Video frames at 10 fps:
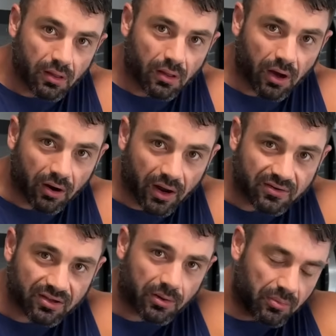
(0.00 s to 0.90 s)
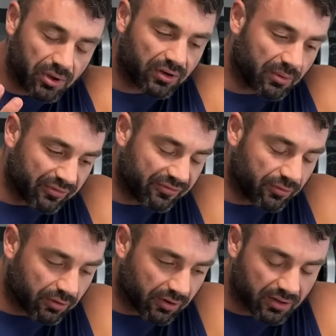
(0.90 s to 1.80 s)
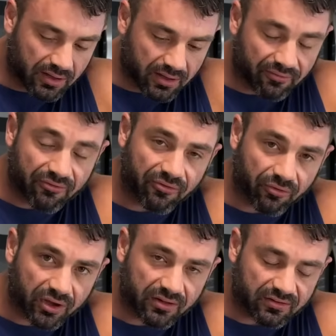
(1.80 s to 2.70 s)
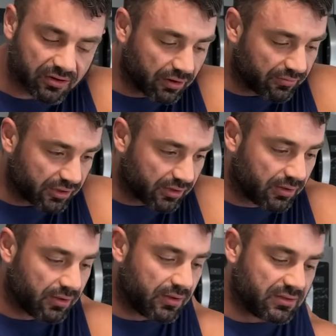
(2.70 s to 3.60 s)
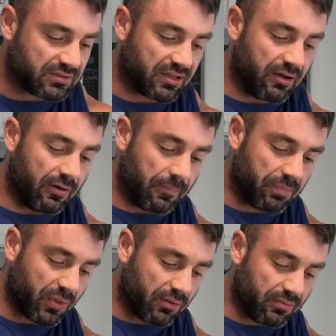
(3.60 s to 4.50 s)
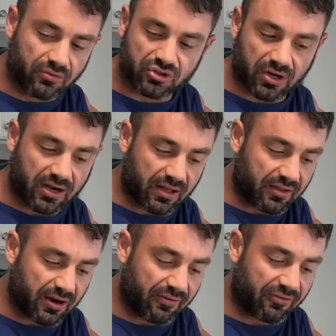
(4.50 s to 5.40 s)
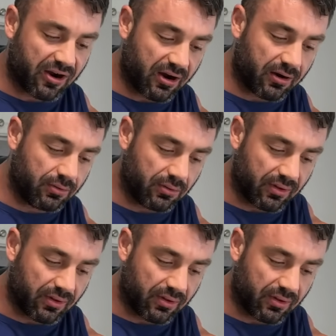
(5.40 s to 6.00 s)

All right, meal number 4. I am freaking starving. So straight out the air fryer,